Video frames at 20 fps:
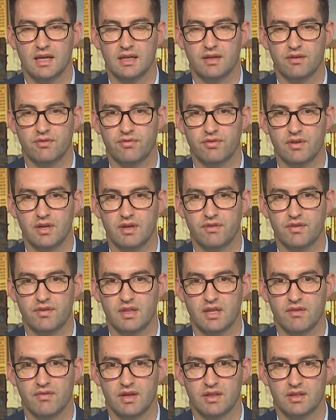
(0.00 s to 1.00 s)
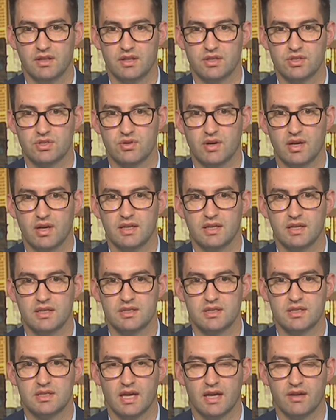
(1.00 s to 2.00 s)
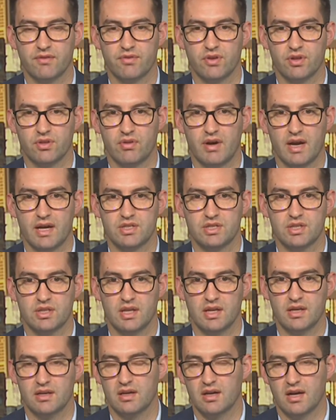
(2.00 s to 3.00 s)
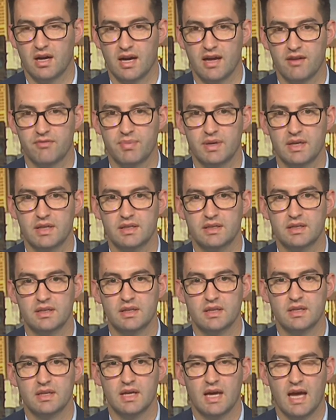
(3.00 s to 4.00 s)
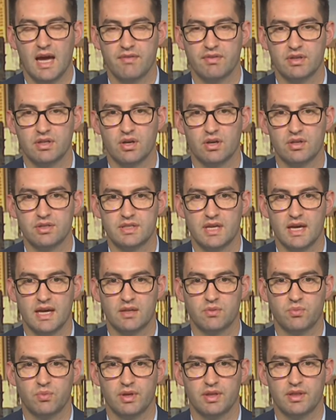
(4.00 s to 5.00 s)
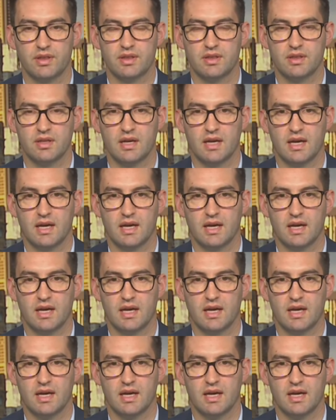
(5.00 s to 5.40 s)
if in the event that Australia needs to take further action, then I have been having contact with